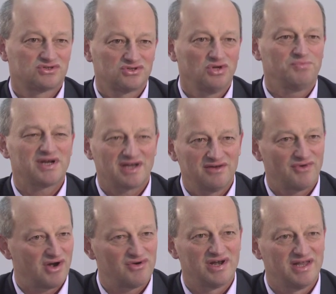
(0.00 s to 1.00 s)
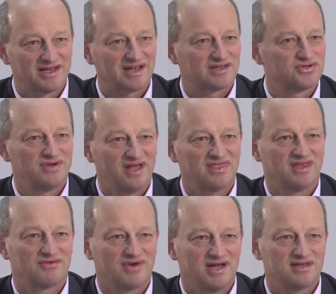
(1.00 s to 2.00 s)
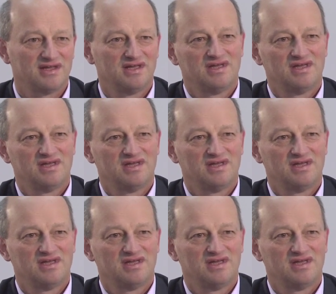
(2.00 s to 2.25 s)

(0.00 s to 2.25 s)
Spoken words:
Typically very little to nothing, right?